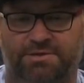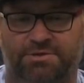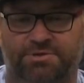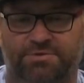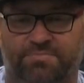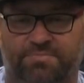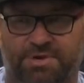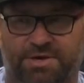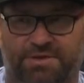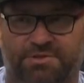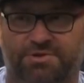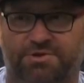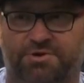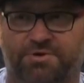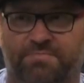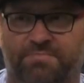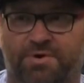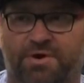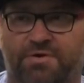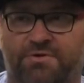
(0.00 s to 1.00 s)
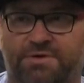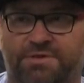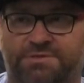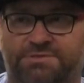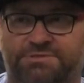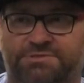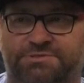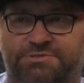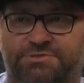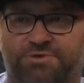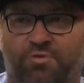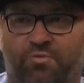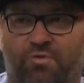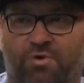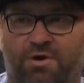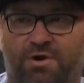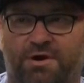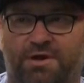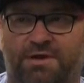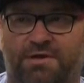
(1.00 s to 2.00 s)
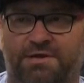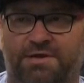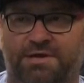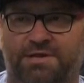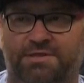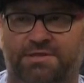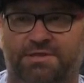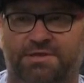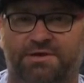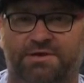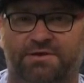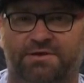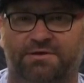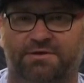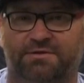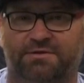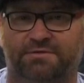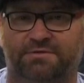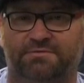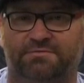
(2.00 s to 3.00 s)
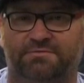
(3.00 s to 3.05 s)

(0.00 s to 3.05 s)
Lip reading: you pick the components to work in the